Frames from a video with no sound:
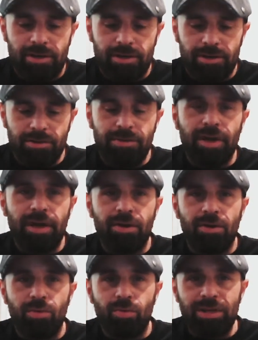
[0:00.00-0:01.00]
You
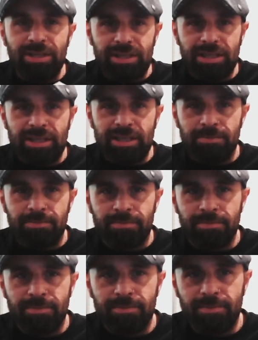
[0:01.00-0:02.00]
then redeem
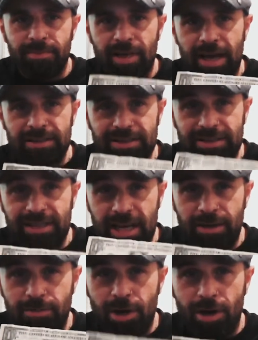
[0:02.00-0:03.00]
that
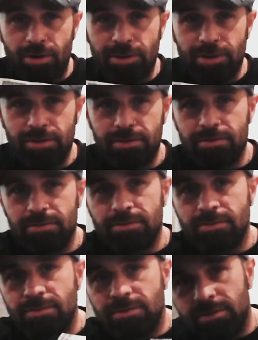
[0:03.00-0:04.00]
same note
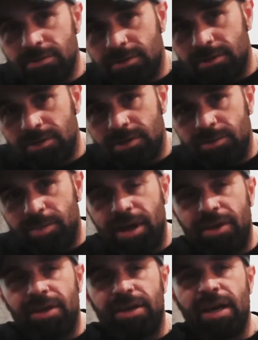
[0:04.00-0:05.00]
to
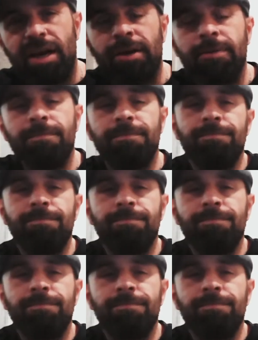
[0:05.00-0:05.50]
pay the debt.